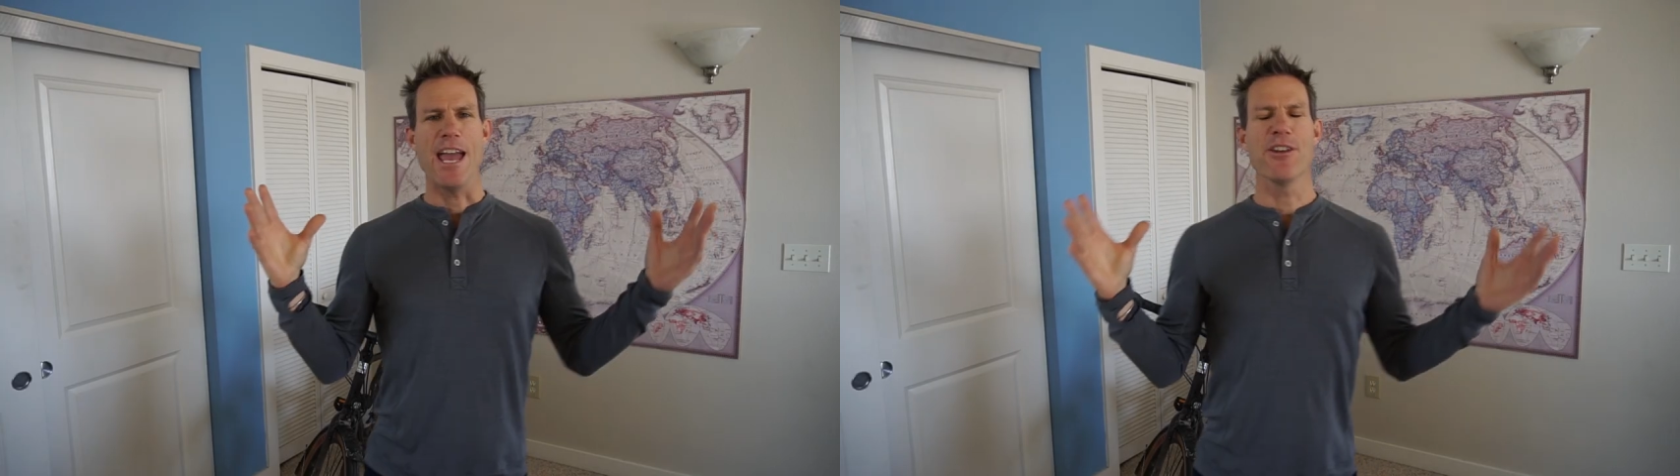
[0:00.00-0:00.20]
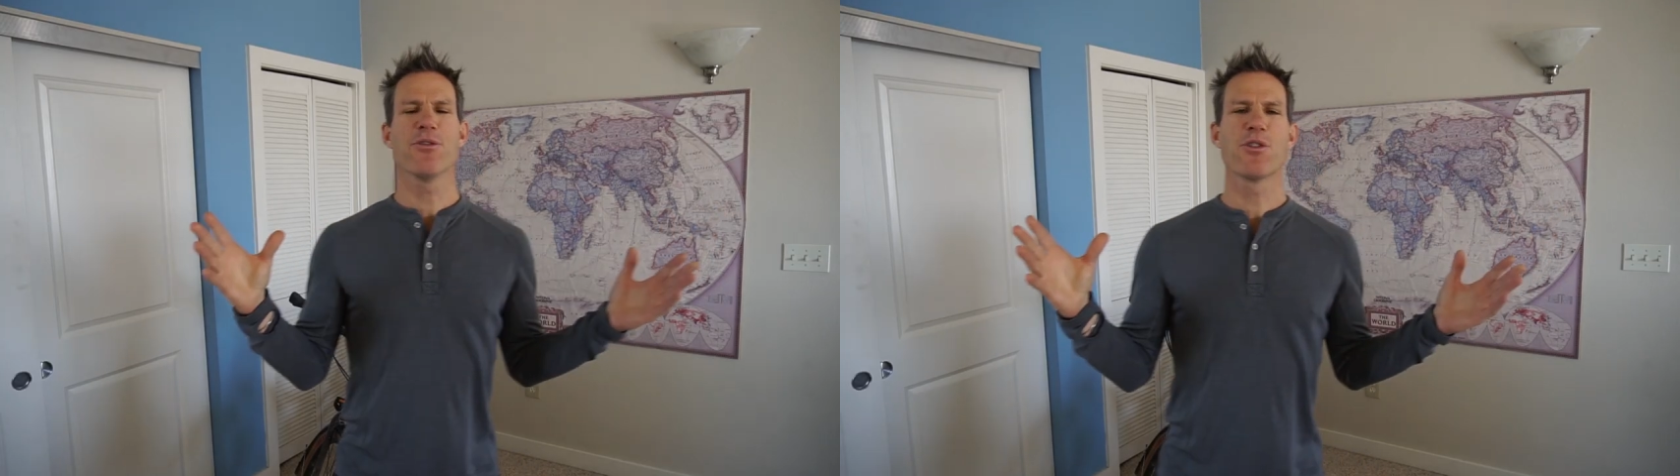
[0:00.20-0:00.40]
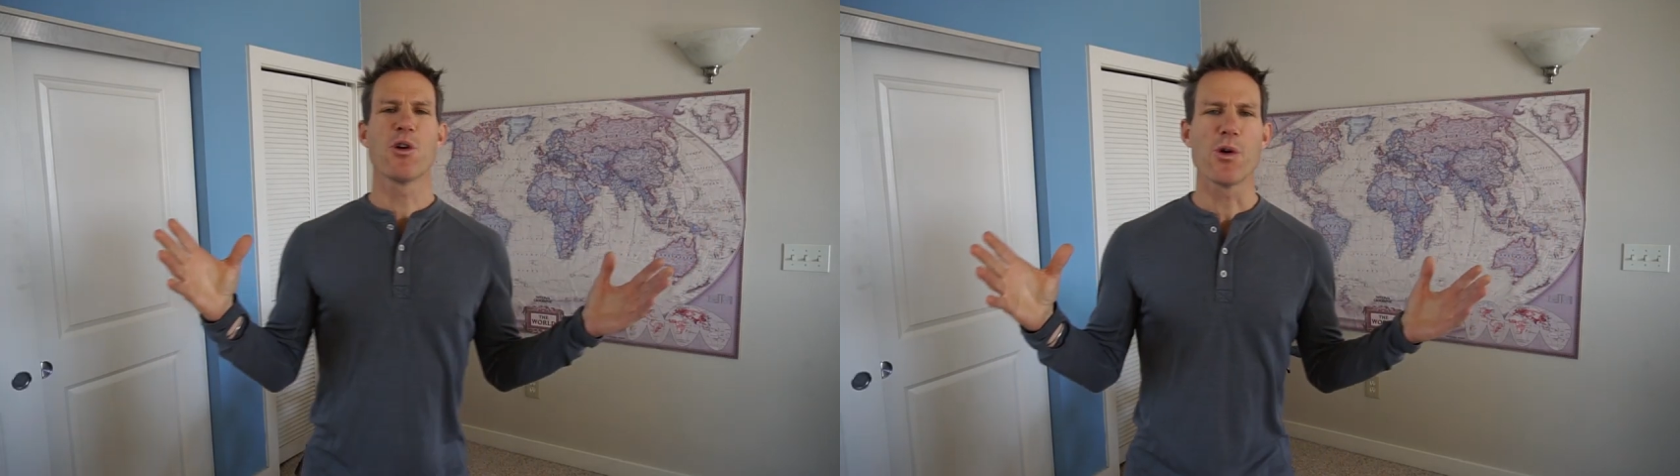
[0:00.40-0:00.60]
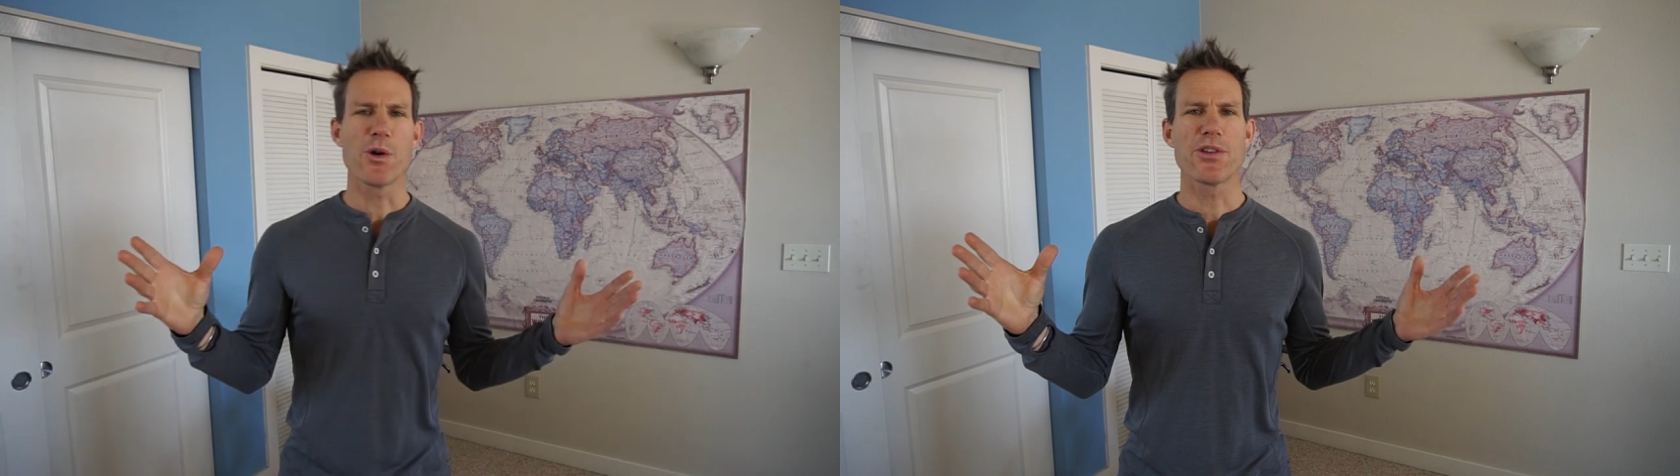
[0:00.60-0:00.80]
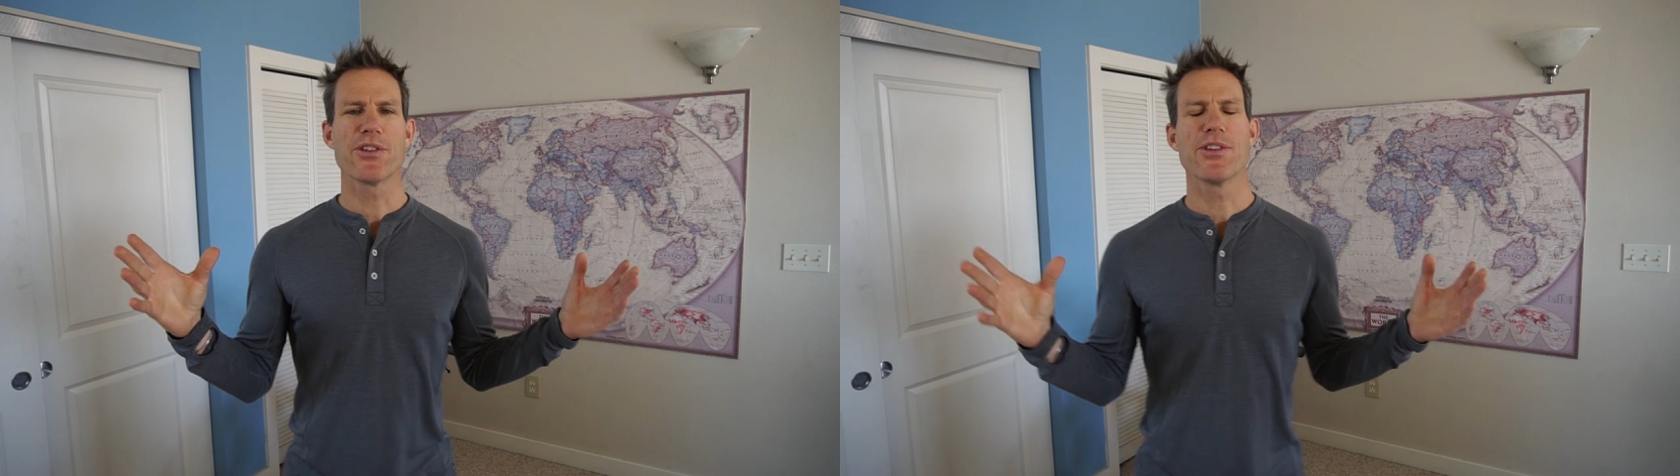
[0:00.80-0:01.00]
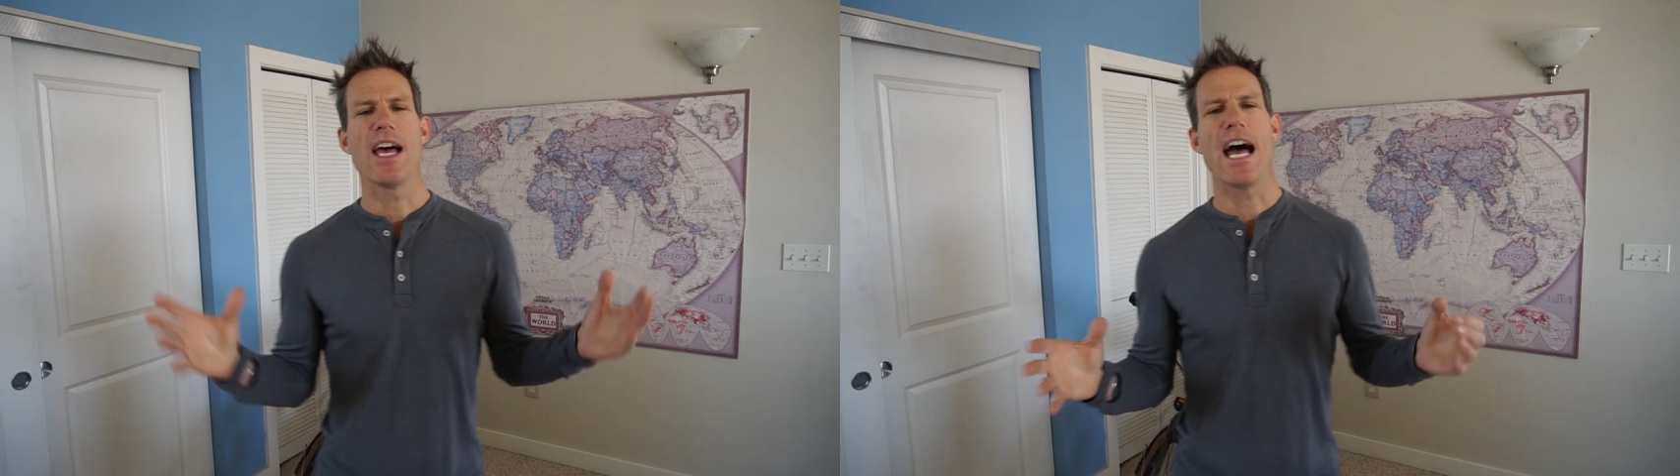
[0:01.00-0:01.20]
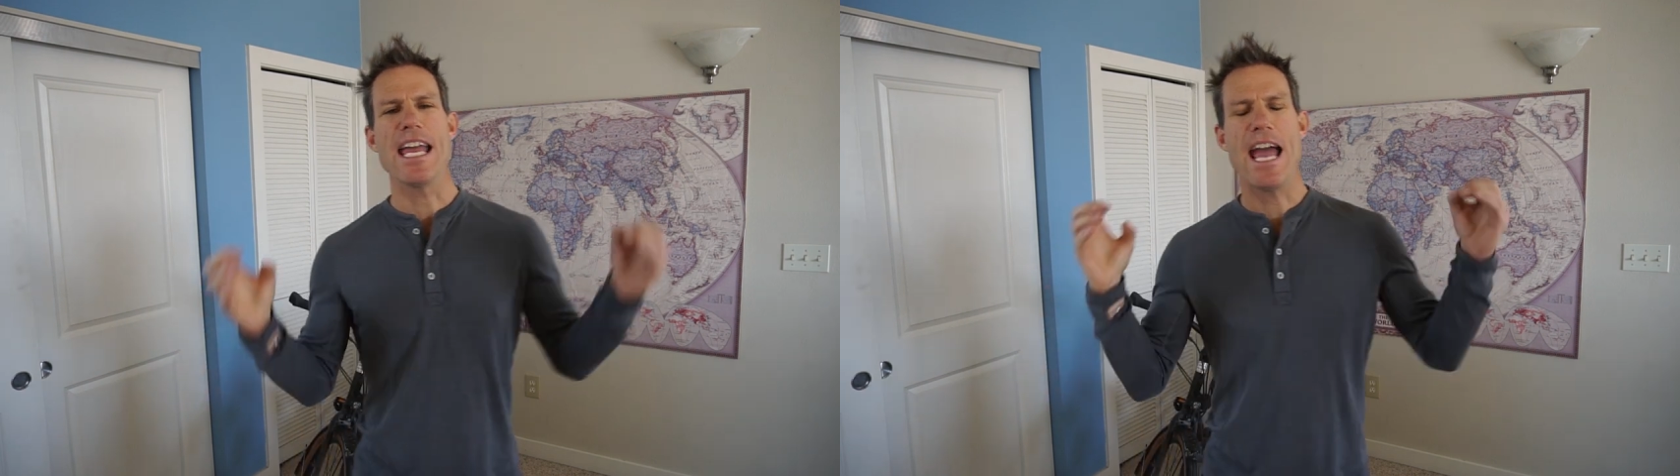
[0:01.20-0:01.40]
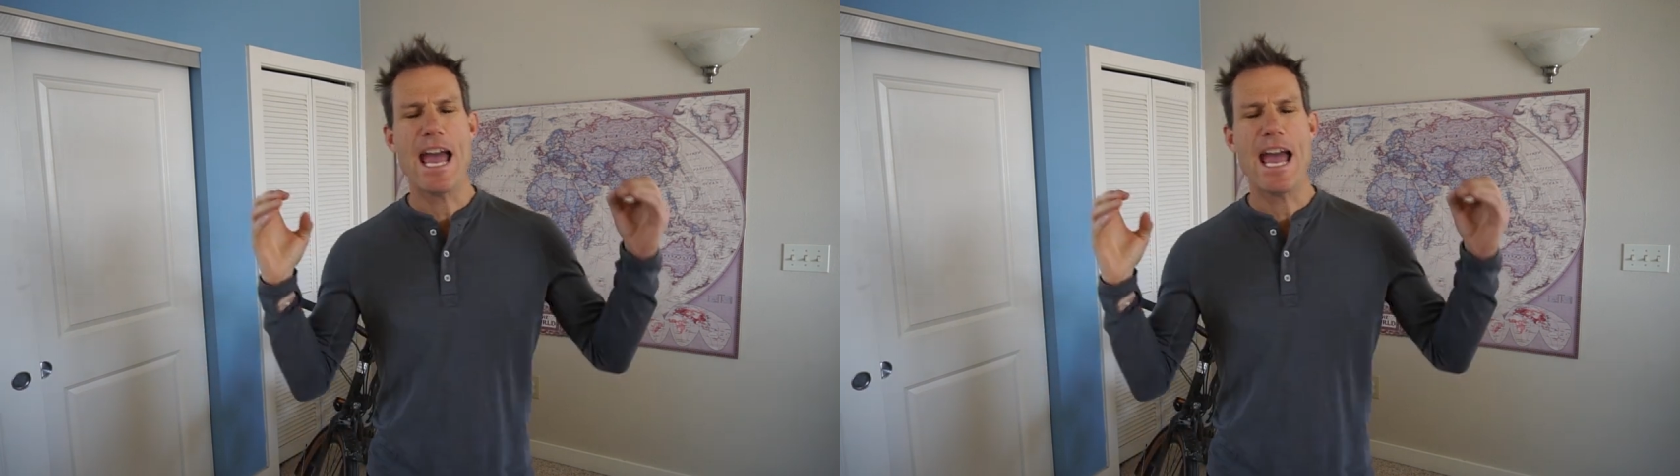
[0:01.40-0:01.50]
And of course, I